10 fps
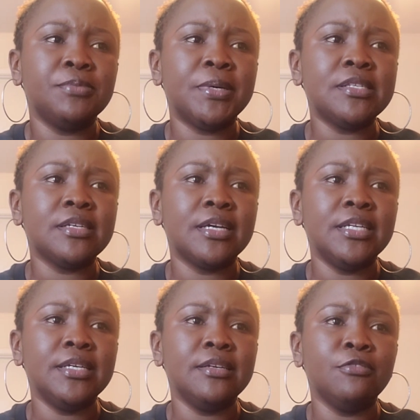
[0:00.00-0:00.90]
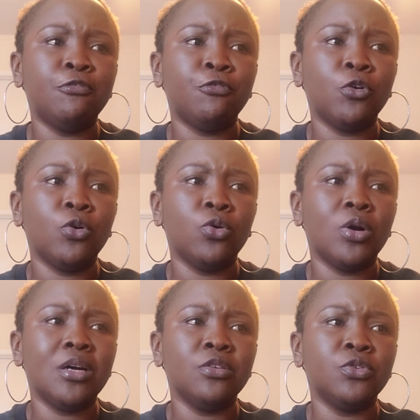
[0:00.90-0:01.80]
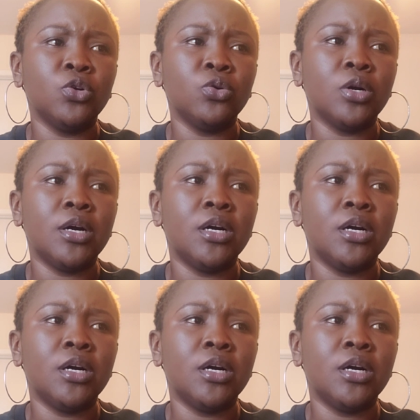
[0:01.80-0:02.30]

basically for, I don't know,